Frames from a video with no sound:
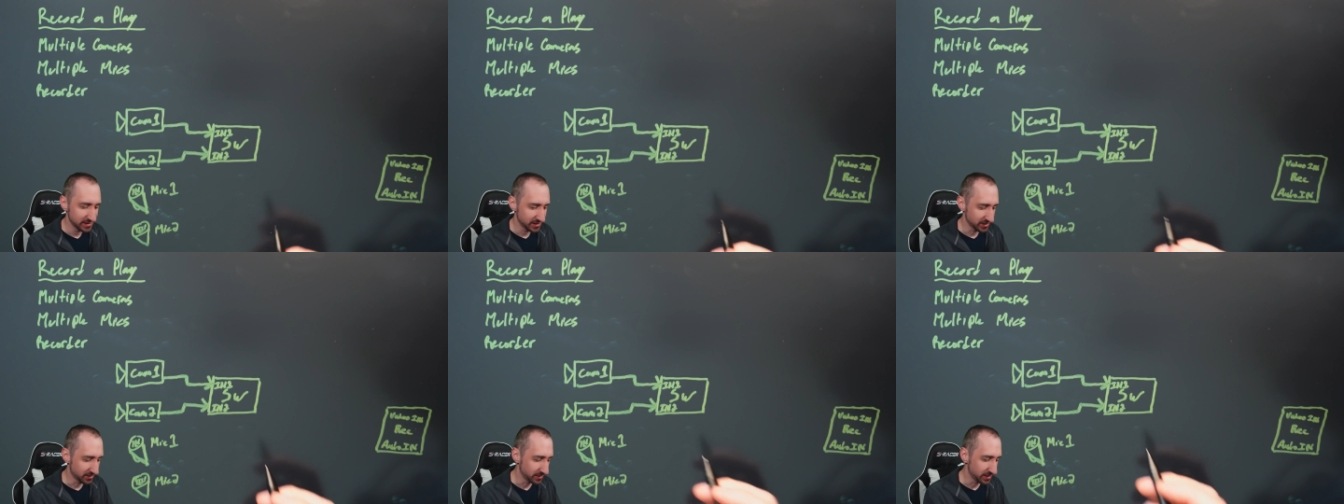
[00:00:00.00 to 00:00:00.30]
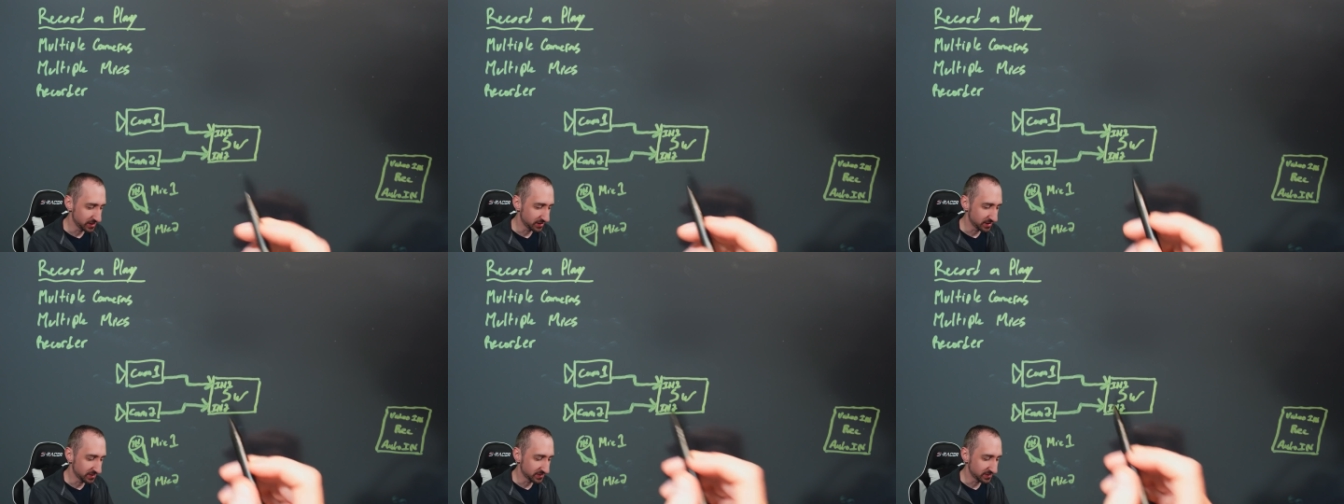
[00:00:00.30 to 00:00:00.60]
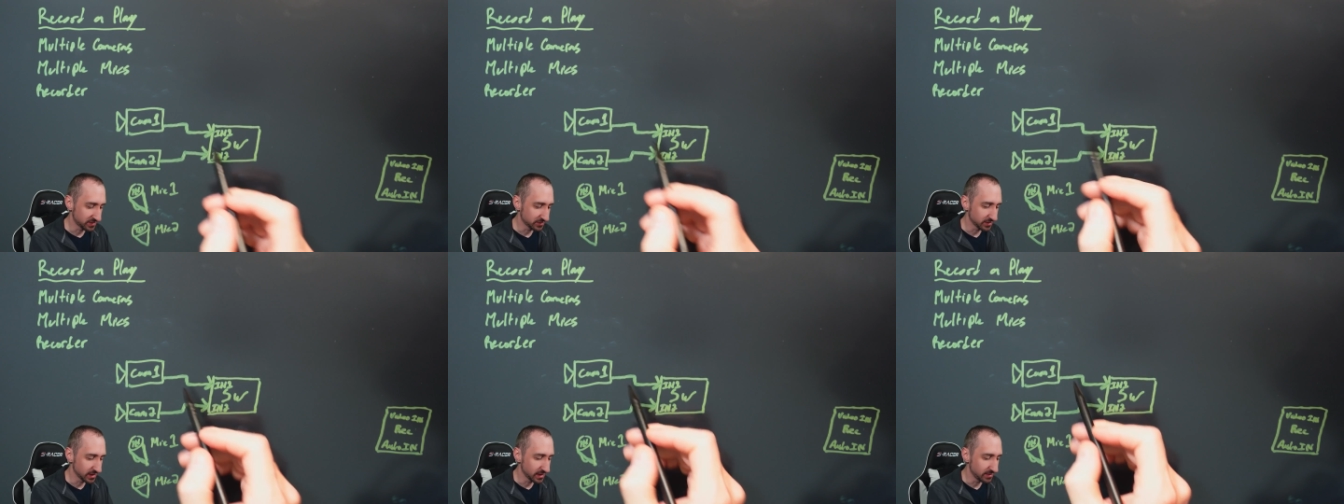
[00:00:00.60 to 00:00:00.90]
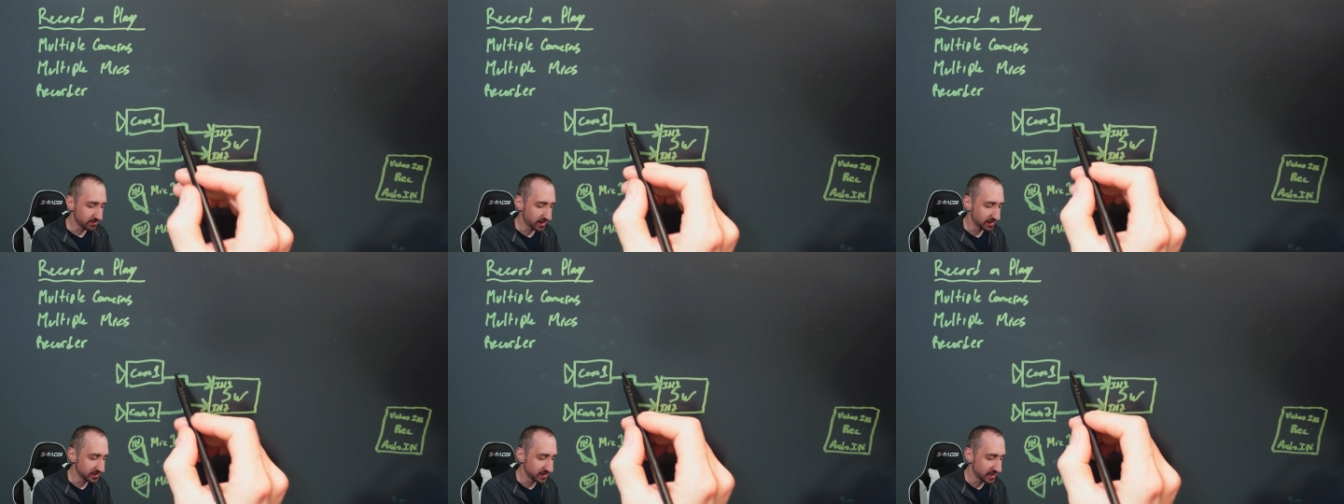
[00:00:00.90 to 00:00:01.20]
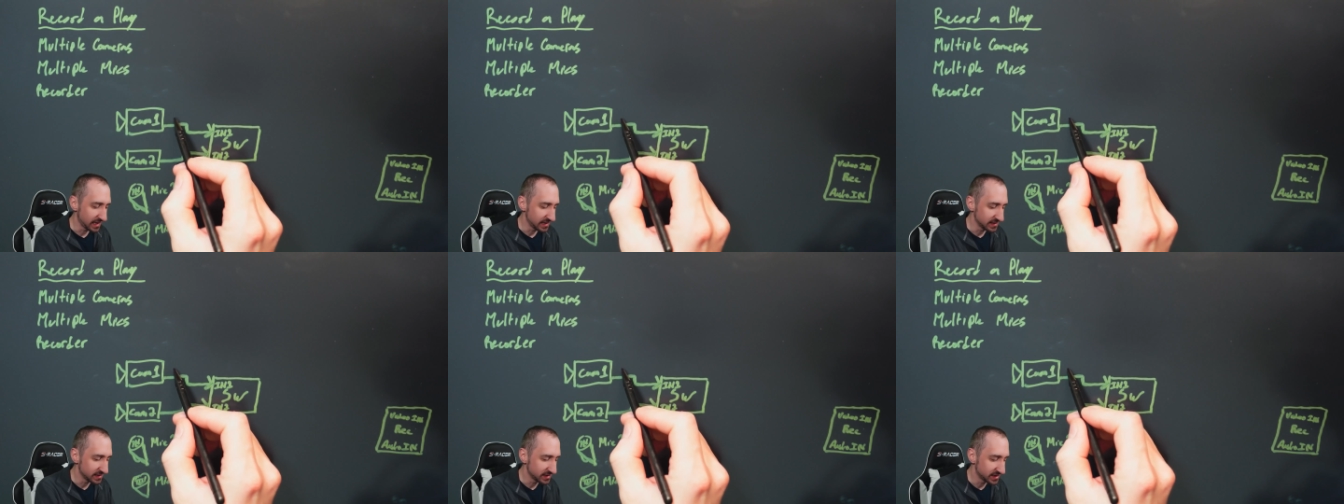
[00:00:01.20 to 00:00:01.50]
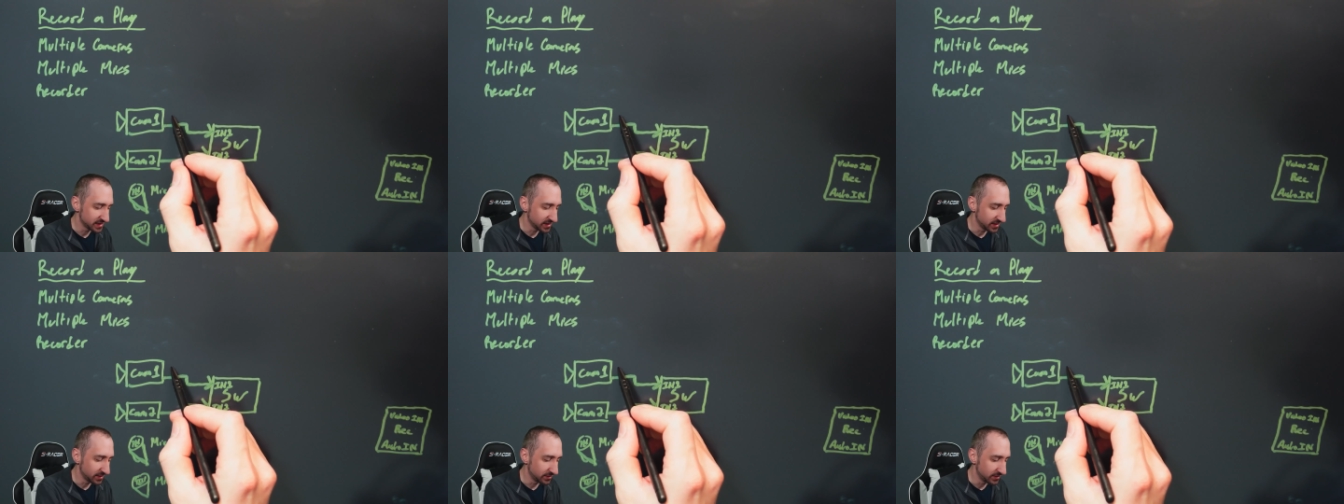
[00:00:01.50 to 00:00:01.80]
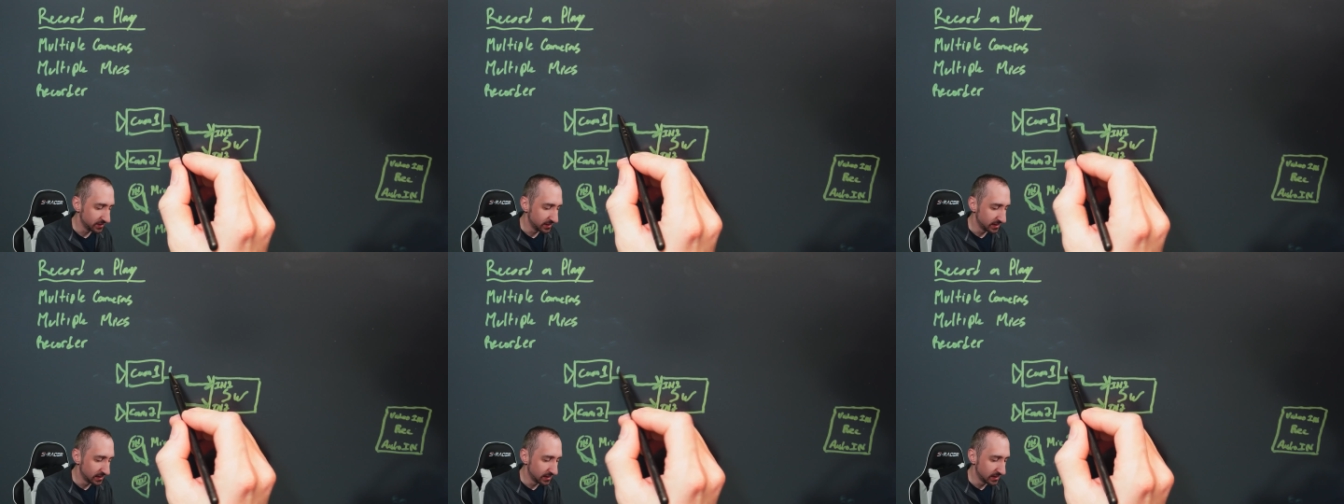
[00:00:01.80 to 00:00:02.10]
So we don't have to worry about that.
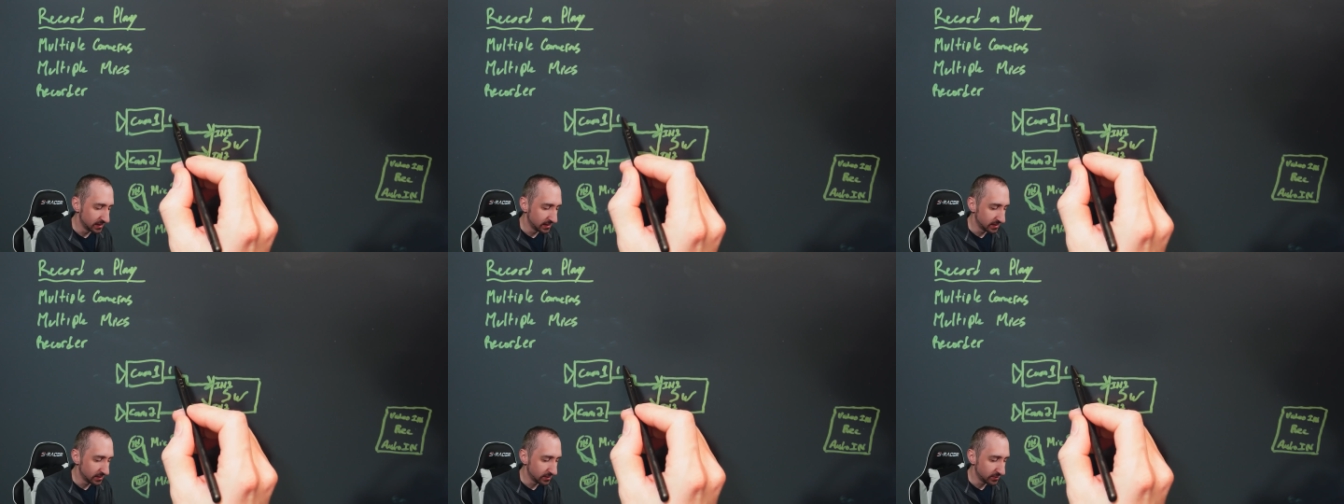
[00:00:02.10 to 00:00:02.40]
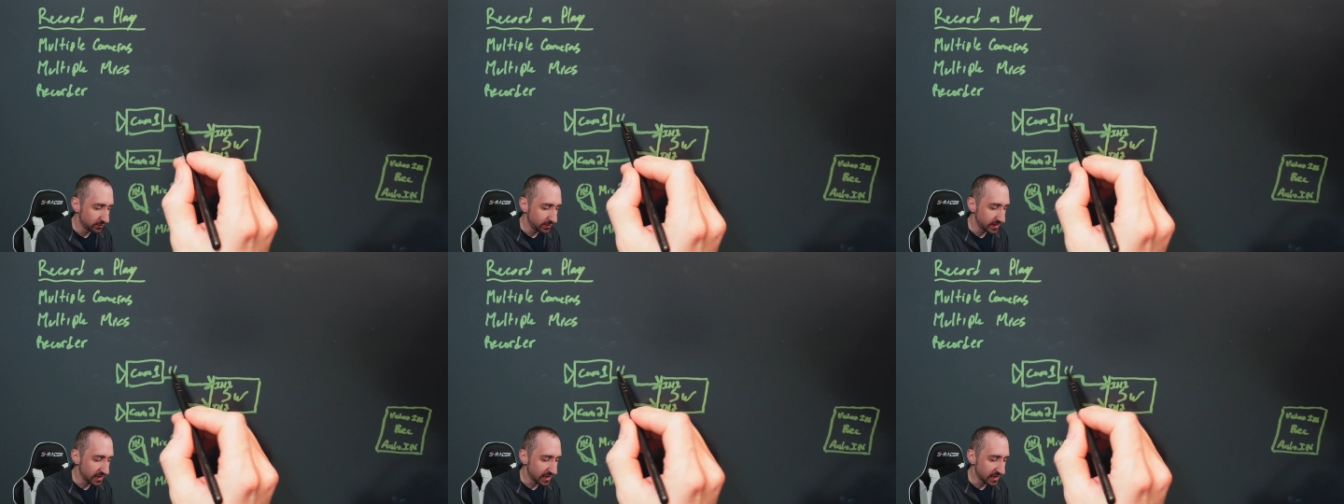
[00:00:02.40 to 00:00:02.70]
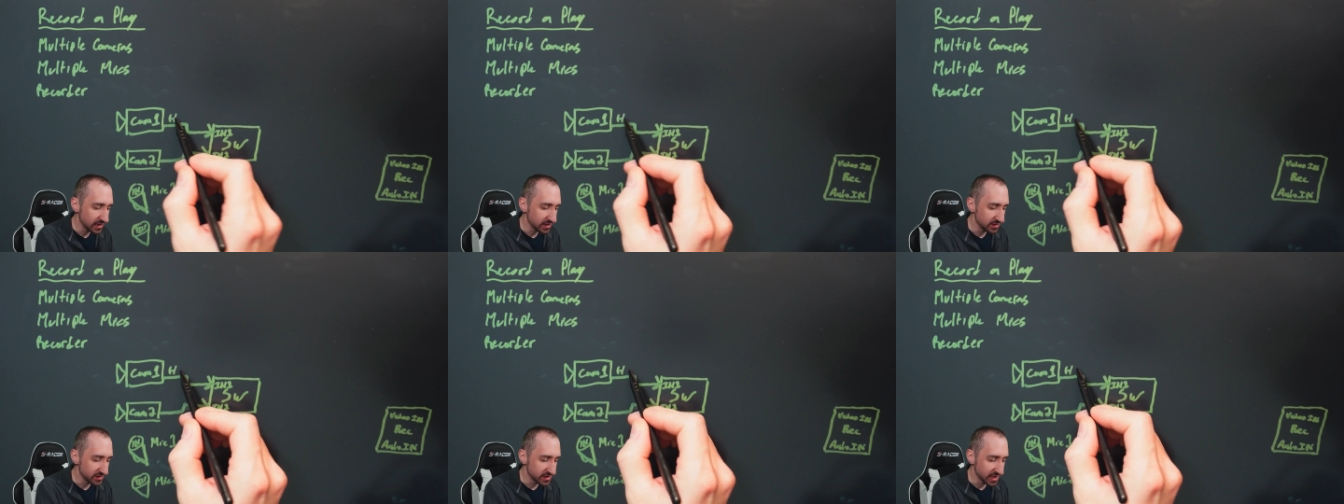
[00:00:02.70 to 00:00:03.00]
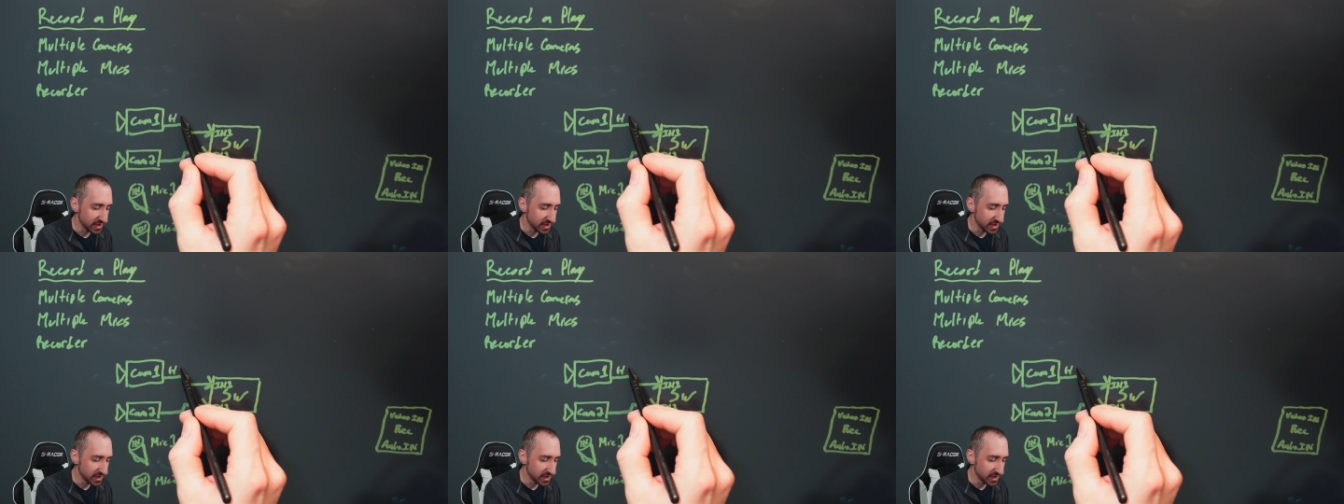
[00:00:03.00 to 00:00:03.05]
So we can use